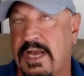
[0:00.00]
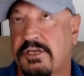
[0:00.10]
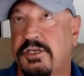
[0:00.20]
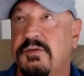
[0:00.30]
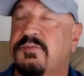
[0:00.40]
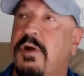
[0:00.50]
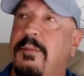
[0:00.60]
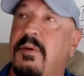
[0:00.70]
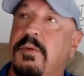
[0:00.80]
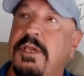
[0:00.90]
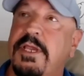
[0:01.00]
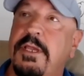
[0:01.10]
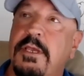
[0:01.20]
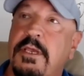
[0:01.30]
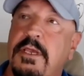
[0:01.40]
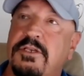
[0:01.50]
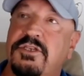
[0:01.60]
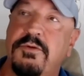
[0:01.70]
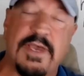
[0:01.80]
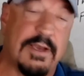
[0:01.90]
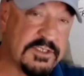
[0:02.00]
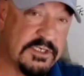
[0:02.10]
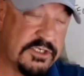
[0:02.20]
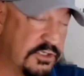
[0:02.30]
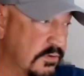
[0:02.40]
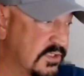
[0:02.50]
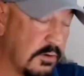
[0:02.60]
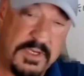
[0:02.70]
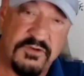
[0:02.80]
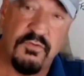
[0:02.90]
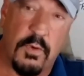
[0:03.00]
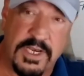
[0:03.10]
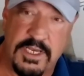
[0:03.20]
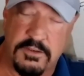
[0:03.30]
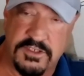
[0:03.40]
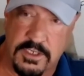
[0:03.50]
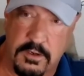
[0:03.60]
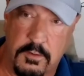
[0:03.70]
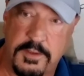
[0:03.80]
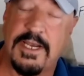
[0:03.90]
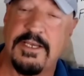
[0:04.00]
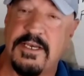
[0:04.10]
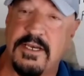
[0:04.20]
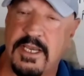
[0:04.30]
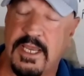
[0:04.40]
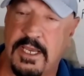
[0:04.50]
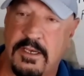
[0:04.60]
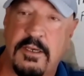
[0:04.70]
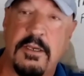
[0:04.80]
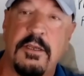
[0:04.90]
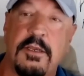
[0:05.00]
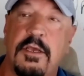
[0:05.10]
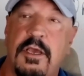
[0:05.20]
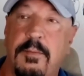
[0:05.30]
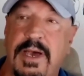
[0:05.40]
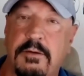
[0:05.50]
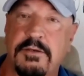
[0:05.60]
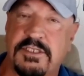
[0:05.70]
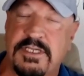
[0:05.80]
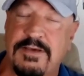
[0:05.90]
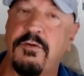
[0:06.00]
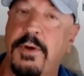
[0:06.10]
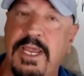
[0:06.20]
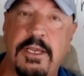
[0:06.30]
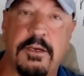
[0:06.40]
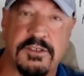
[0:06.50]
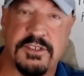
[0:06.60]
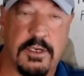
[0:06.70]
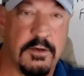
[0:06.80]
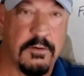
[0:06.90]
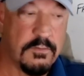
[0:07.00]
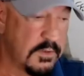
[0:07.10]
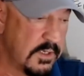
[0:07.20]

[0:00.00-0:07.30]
Actually, it was probably in 2002, so it'd be 20 years ago. And then I did it again about seven or eight years ago.